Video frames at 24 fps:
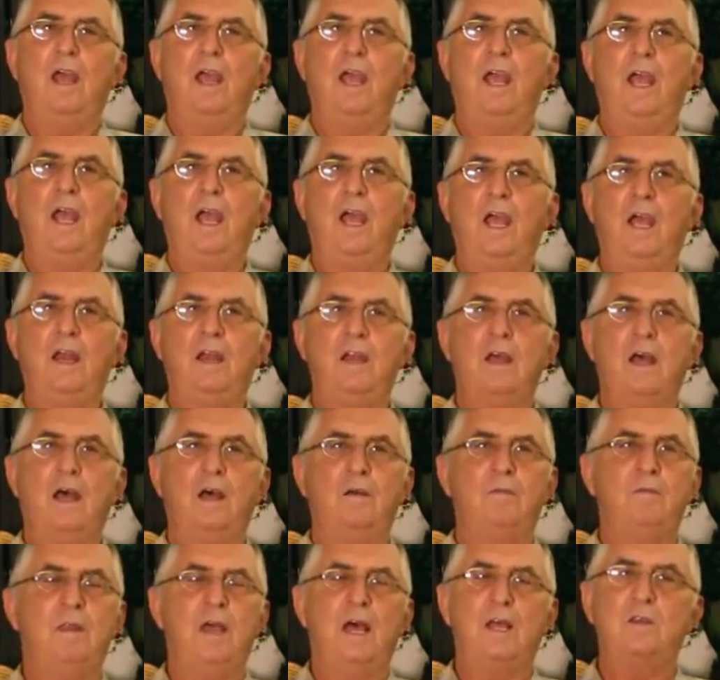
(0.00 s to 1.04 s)
and
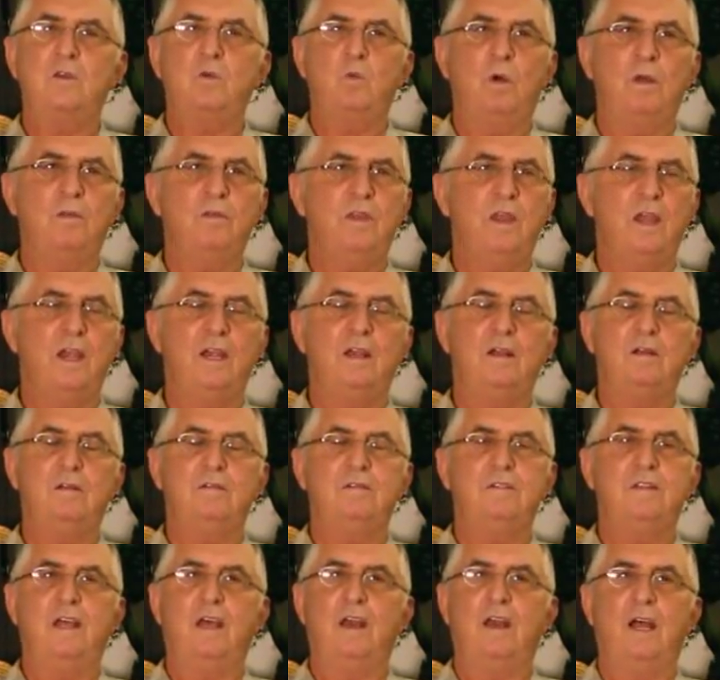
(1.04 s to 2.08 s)
uh, that's one thing
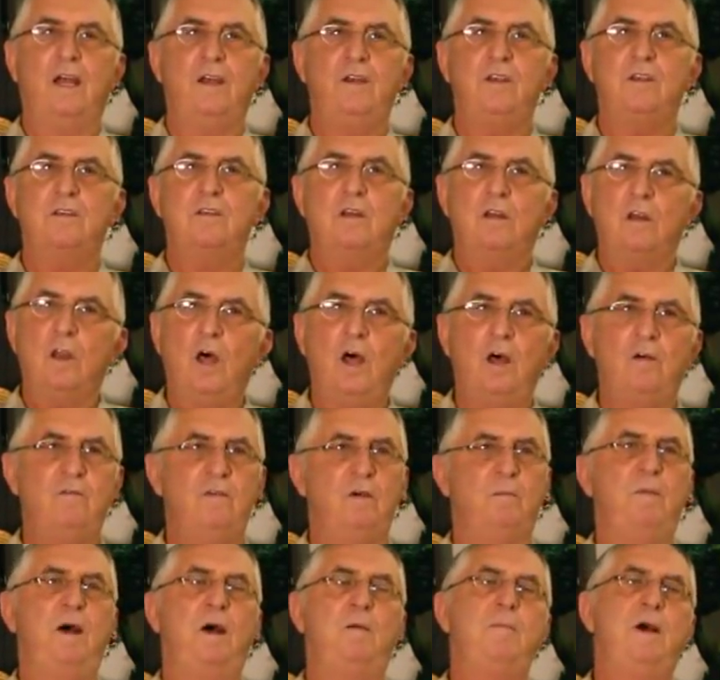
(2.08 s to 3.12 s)
that I just love
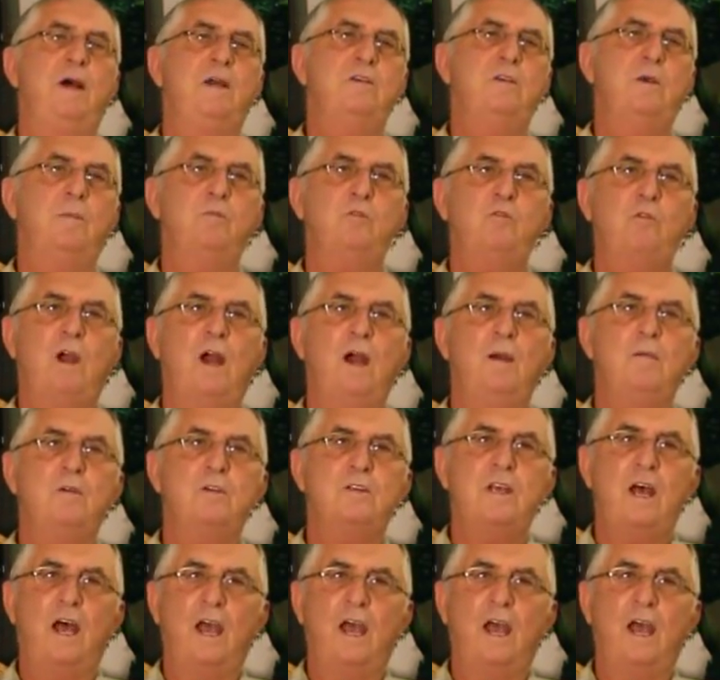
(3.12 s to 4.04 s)
about my subscribers.